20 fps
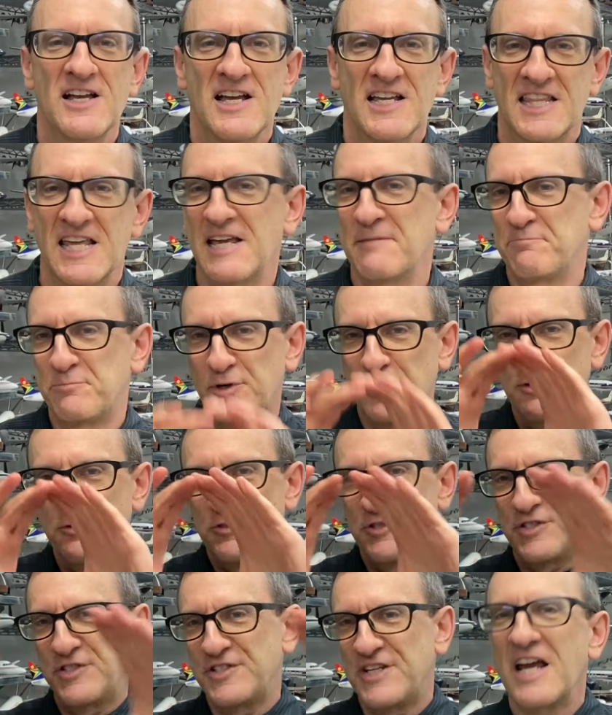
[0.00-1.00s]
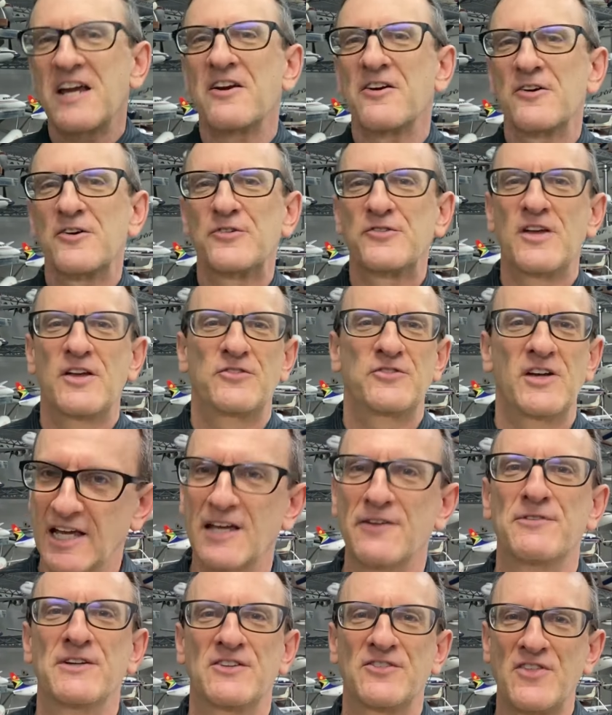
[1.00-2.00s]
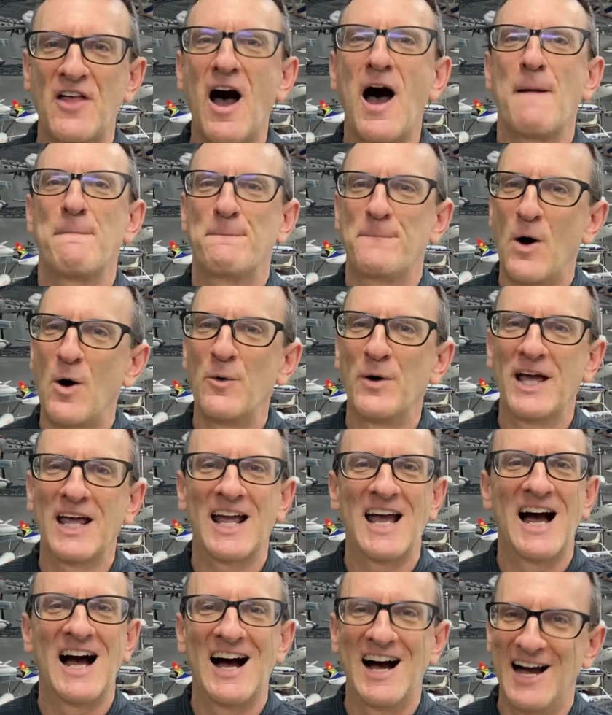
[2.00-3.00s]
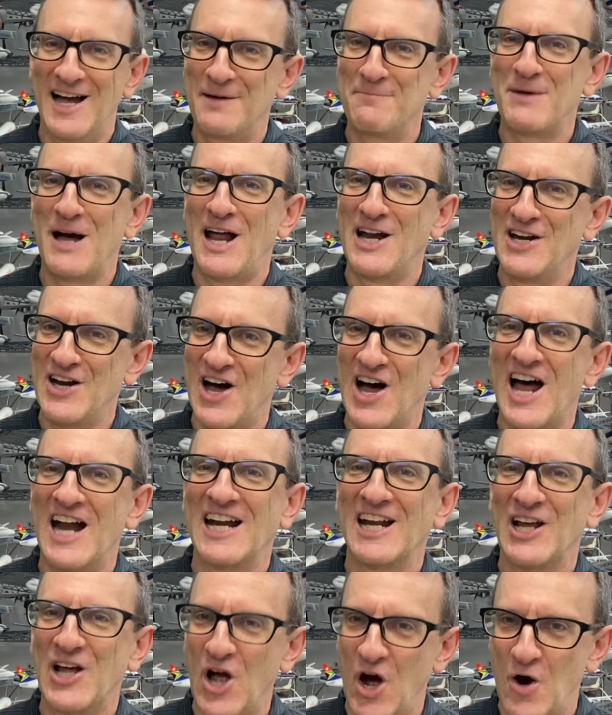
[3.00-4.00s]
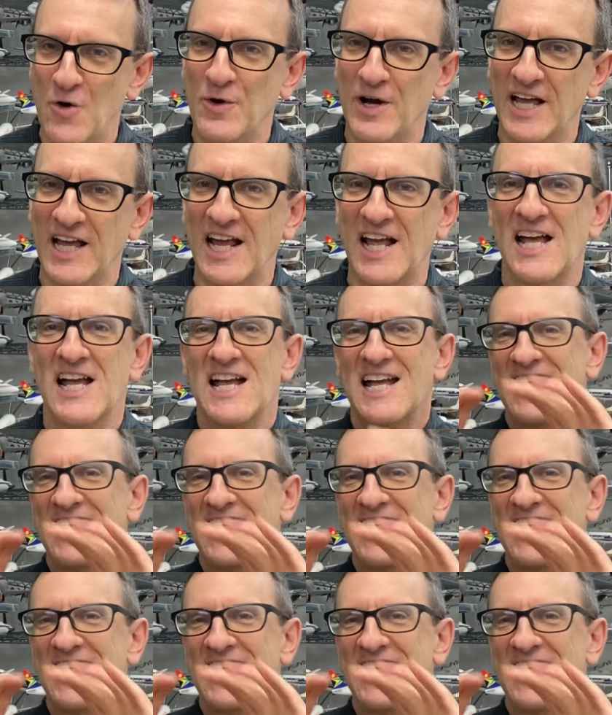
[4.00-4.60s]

they produced stickers that said, if it's not Boeing, I'm not going.